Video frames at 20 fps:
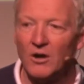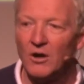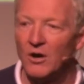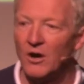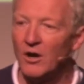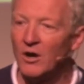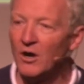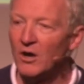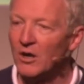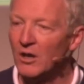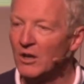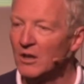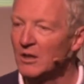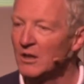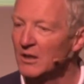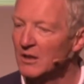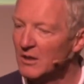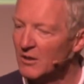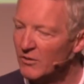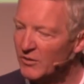all
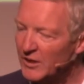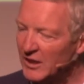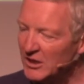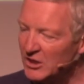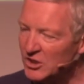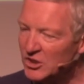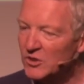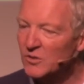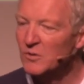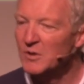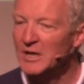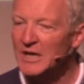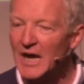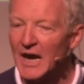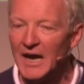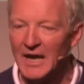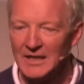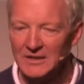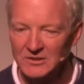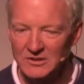that you and
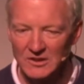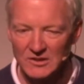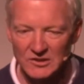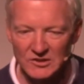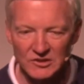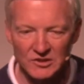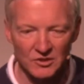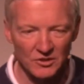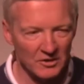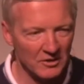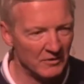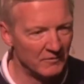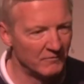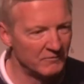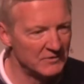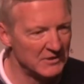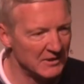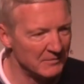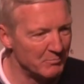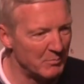I
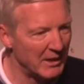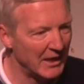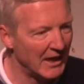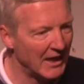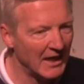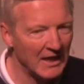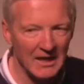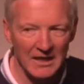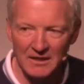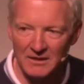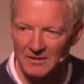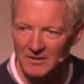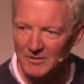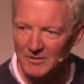deserve to pay